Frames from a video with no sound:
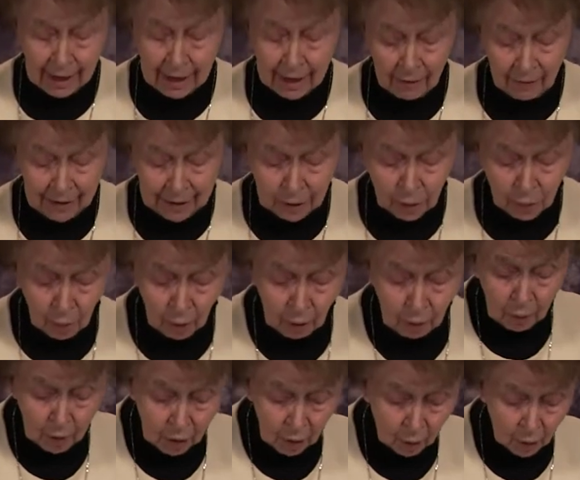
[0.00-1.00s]
And that's
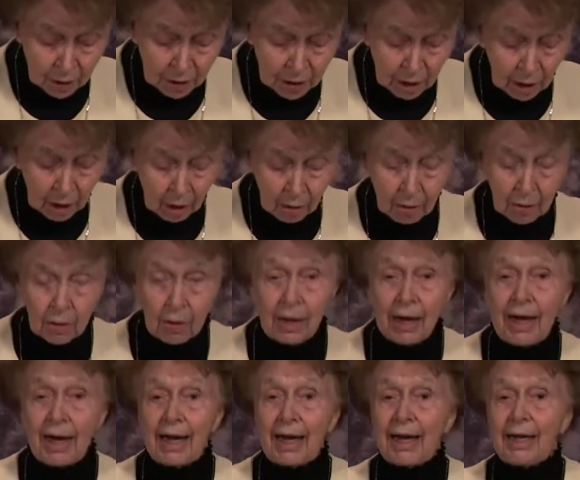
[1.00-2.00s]
we're going to learn
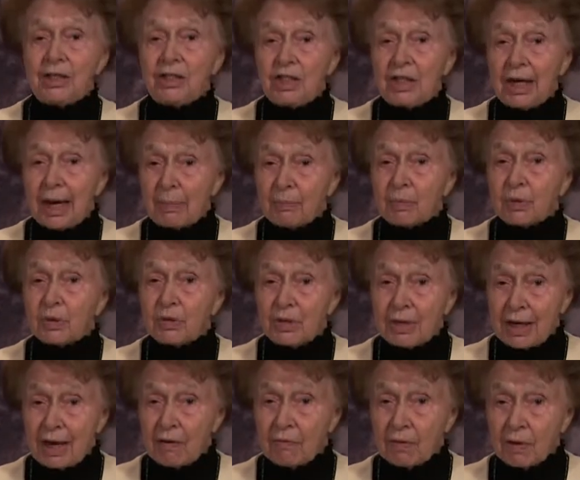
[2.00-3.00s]
in chapter
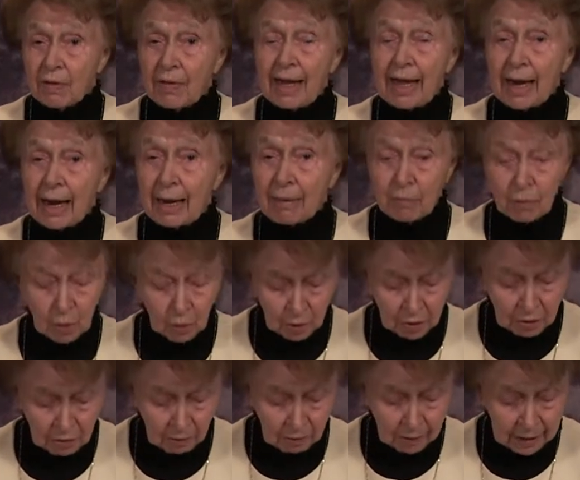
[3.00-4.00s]
7 that I'm
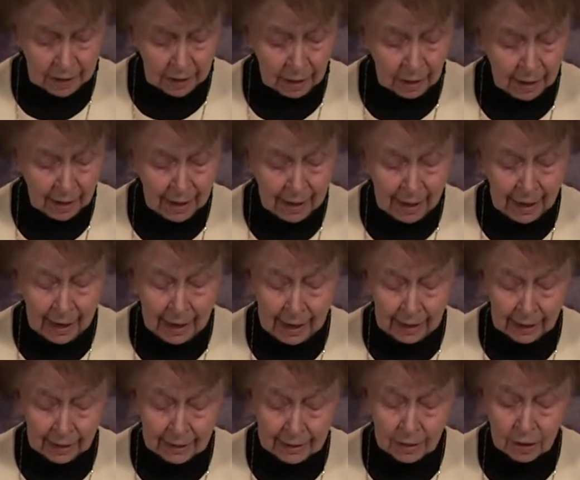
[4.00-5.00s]
going to read.
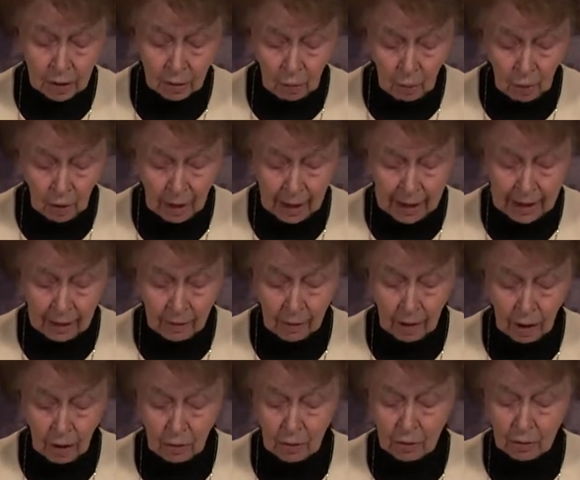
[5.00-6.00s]
And listen what our
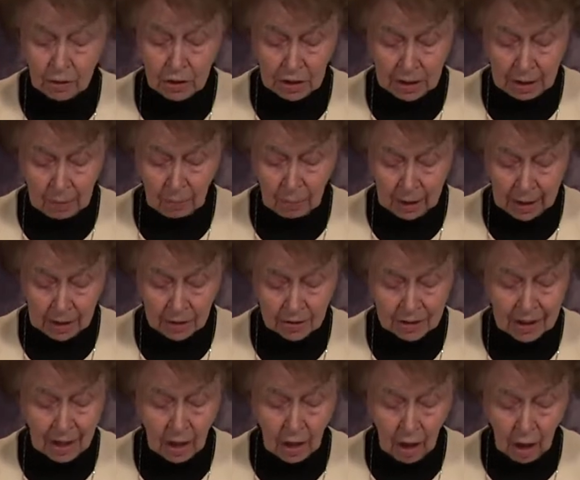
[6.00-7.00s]
ownership
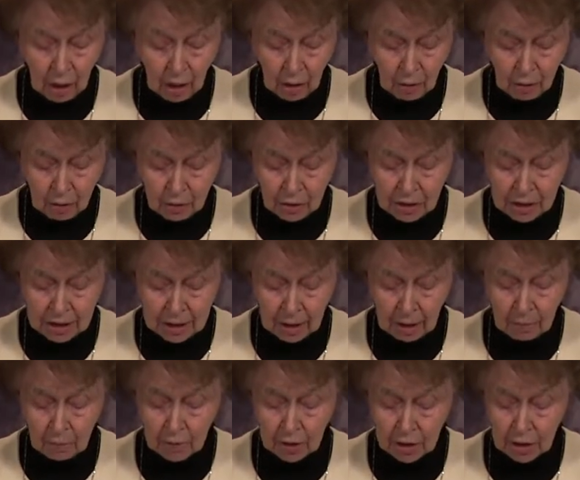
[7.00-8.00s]
is.
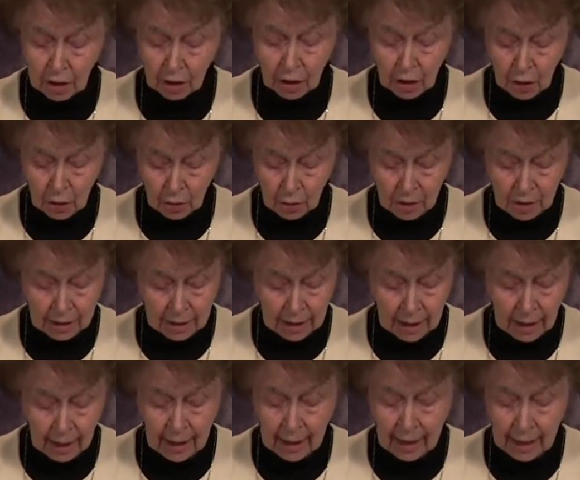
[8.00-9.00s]
Ownership,
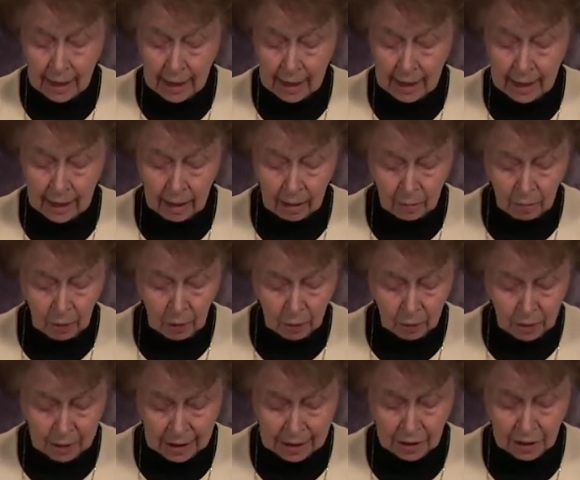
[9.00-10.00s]
security, and
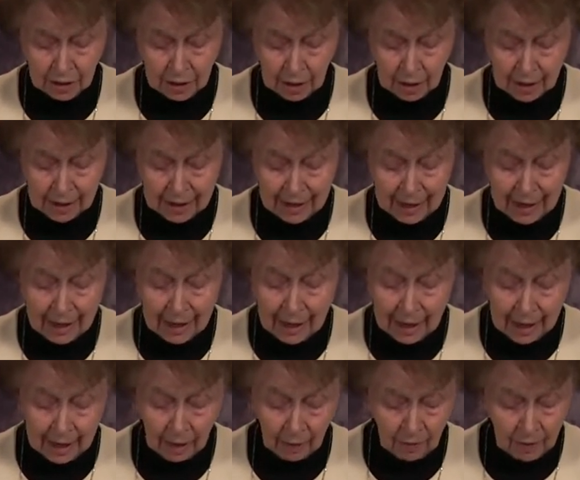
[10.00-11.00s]
possession,
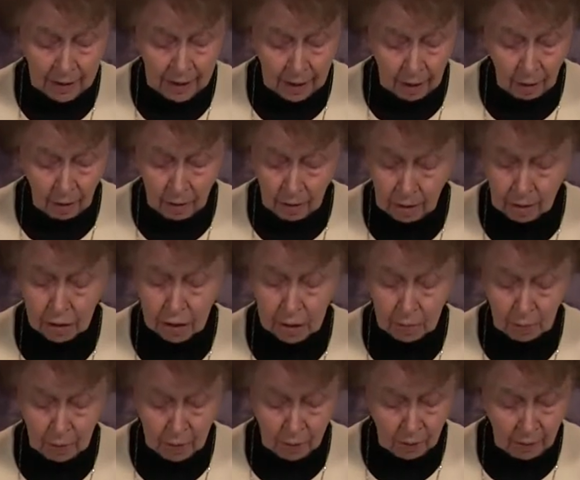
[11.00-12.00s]
and the
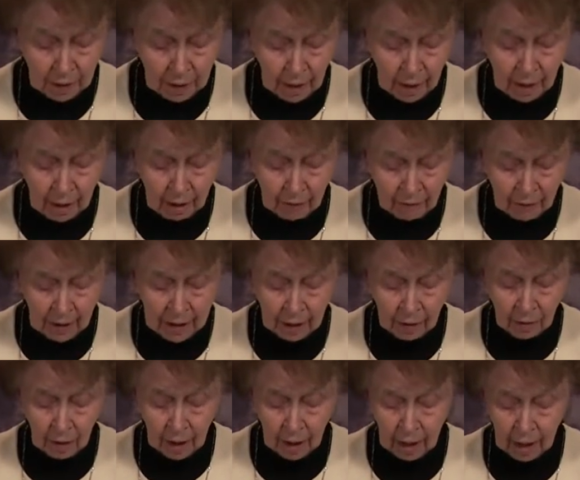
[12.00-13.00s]
Spirit of
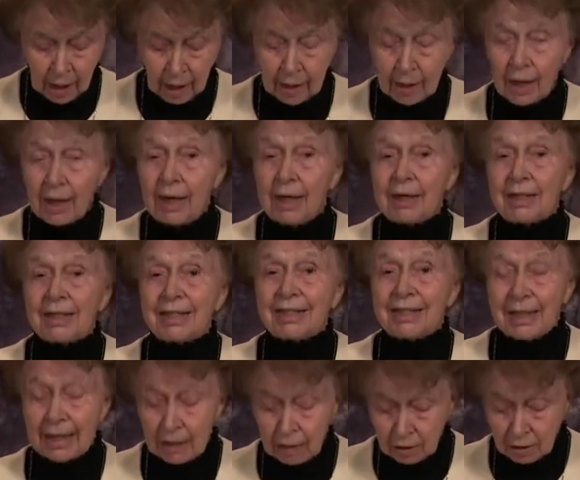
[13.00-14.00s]
our God
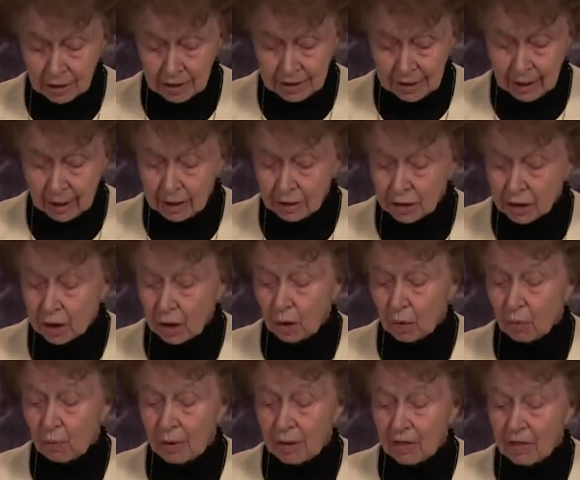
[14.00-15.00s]
seals us
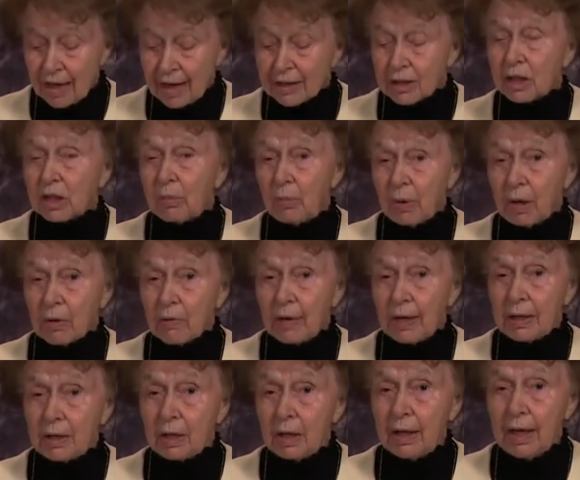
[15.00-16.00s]
with that Spirit.